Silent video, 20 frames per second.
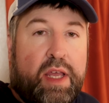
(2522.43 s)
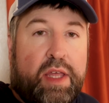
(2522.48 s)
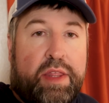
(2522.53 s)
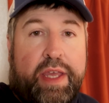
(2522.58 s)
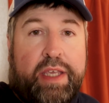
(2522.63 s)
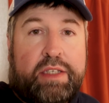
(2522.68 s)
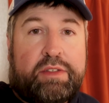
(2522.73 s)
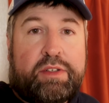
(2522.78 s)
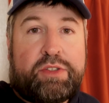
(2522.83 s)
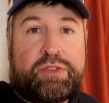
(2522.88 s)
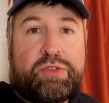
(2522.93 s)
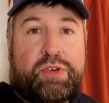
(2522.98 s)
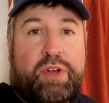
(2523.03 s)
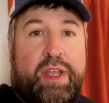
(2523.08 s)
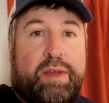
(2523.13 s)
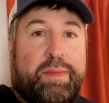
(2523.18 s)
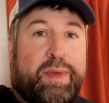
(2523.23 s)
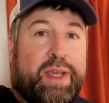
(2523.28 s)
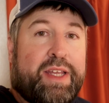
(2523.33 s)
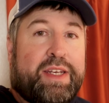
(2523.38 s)
Thanks for
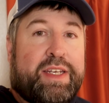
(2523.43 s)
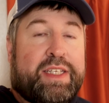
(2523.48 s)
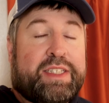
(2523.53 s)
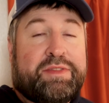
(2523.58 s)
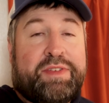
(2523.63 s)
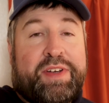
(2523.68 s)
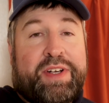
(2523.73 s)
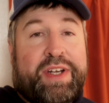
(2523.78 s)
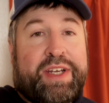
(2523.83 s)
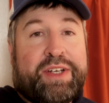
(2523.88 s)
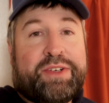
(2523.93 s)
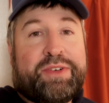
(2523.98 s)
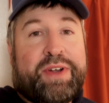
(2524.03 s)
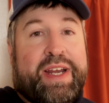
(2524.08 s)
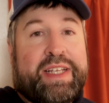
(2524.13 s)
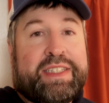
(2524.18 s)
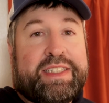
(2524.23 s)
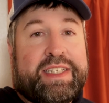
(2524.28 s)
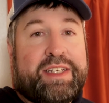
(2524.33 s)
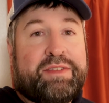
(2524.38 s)
joining me on this very
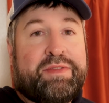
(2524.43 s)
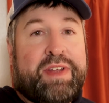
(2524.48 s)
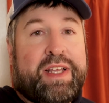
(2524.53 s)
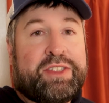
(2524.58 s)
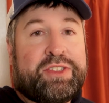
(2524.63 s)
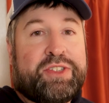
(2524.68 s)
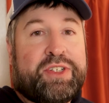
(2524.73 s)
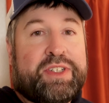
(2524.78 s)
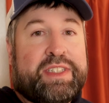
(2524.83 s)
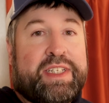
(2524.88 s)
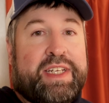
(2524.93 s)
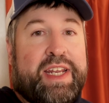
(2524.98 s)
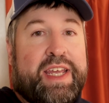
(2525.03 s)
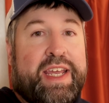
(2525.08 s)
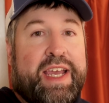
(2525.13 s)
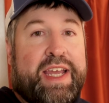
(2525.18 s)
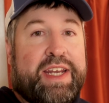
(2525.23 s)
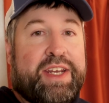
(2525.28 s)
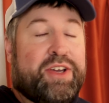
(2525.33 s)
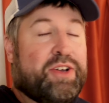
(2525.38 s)
crazy adventure
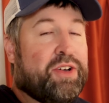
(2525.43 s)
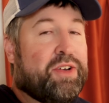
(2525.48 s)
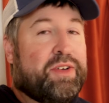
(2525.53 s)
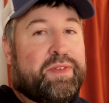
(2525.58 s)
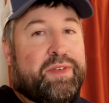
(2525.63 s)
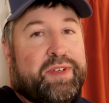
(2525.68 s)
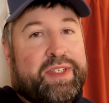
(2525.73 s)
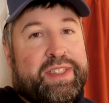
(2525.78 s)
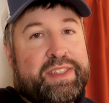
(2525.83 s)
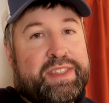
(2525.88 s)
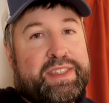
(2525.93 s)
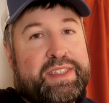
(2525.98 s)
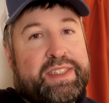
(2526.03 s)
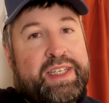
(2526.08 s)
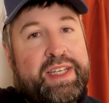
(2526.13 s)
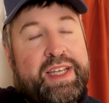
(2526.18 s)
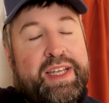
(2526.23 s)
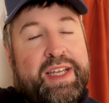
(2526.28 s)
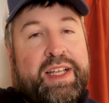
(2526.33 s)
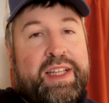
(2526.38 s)
today. I know it
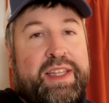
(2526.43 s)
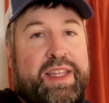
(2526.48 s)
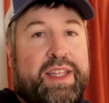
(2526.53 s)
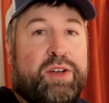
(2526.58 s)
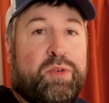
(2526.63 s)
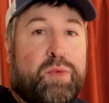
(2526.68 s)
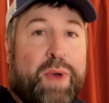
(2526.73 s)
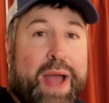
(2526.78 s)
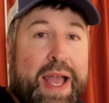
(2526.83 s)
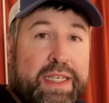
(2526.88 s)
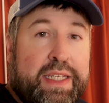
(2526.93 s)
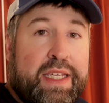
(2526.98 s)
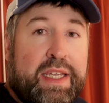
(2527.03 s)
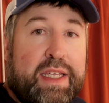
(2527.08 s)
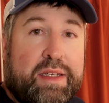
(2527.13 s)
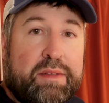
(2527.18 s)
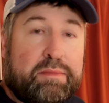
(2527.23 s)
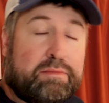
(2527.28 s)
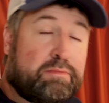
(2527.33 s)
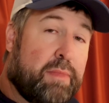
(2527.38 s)
was a little
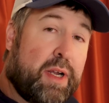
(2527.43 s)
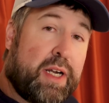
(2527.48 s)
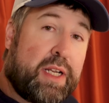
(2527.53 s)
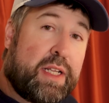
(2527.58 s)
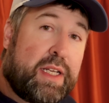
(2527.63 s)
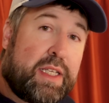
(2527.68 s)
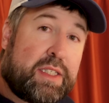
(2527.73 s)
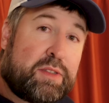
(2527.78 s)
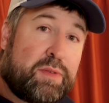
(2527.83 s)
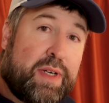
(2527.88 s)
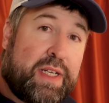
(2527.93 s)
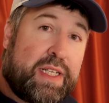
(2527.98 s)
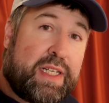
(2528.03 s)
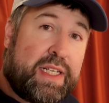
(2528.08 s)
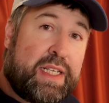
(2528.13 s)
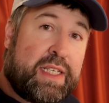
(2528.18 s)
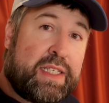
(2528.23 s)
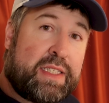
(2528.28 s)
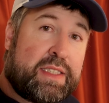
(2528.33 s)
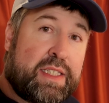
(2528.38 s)
wacky, but it is what it
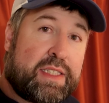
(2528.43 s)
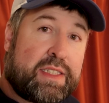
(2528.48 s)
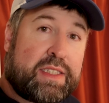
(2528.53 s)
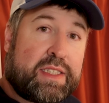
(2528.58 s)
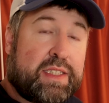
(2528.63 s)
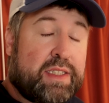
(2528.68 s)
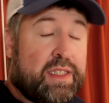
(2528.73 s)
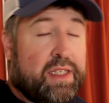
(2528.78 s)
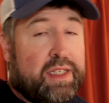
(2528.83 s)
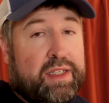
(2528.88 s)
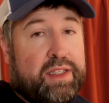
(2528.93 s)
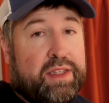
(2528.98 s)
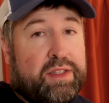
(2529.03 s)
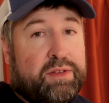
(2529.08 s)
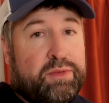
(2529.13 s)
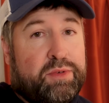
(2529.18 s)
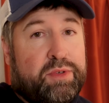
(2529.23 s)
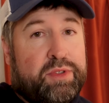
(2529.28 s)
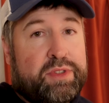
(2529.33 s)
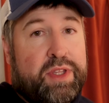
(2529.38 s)
is. It's the
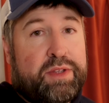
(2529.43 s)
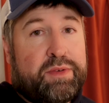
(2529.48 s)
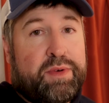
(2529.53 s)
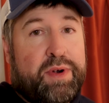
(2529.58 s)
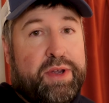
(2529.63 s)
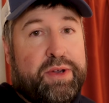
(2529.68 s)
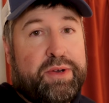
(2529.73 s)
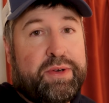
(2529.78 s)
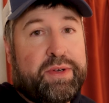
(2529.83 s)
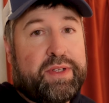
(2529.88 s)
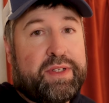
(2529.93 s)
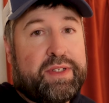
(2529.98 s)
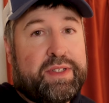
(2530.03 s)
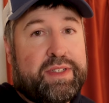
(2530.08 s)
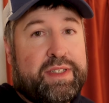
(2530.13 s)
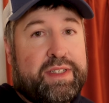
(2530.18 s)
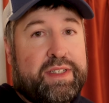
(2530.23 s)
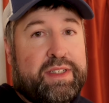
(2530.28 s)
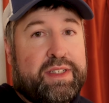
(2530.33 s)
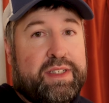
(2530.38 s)
rules of the road.
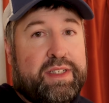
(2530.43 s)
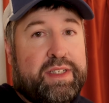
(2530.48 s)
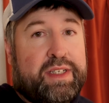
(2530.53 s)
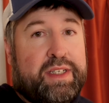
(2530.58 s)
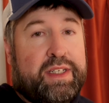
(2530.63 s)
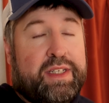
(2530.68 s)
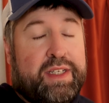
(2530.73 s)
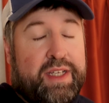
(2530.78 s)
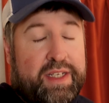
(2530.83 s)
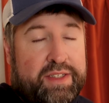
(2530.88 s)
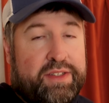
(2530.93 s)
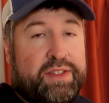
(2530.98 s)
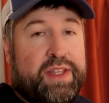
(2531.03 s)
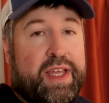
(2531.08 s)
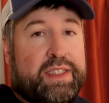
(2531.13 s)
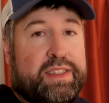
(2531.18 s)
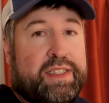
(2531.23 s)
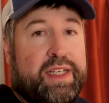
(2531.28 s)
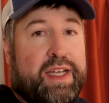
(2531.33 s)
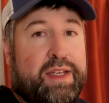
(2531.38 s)
Until
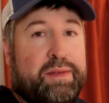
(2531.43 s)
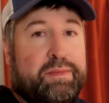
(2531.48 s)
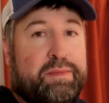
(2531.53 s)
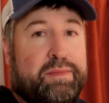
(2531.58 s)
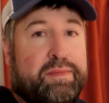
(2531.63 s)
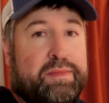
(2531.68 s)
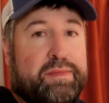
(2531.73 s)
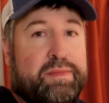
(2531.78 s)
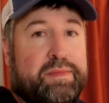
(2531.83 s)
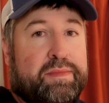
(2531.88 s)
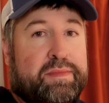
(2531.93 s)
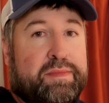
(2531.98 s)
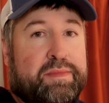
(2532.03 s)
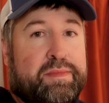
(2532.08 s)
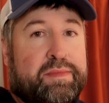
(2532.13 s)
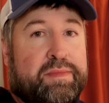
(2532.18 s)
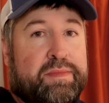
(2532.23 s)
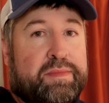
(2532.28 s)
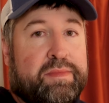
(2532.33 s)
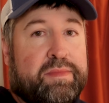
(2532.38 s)
next
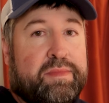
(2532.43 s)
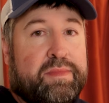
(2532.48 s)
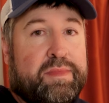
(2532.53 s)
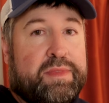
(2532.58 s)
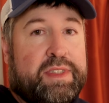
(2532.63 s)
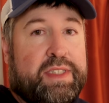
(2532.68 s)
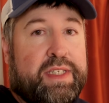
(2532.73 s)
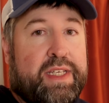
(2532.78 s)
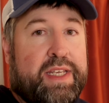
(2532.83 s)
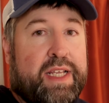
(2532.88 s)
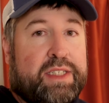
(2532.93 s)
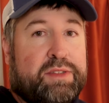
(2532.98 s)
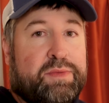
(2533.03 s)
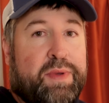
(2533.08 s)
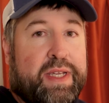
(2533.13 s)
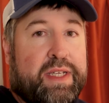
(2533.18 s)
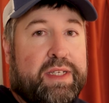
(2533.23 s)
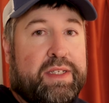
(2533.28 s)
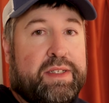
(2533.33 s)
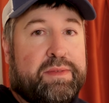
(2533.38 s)
time, see you next
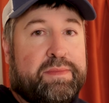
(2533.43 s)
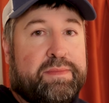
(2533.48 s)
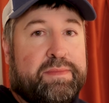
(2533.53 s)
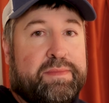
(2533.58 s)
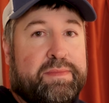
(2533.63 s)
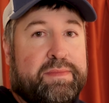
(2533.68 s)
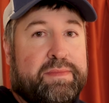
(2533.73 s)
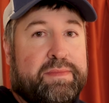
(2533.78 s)
week.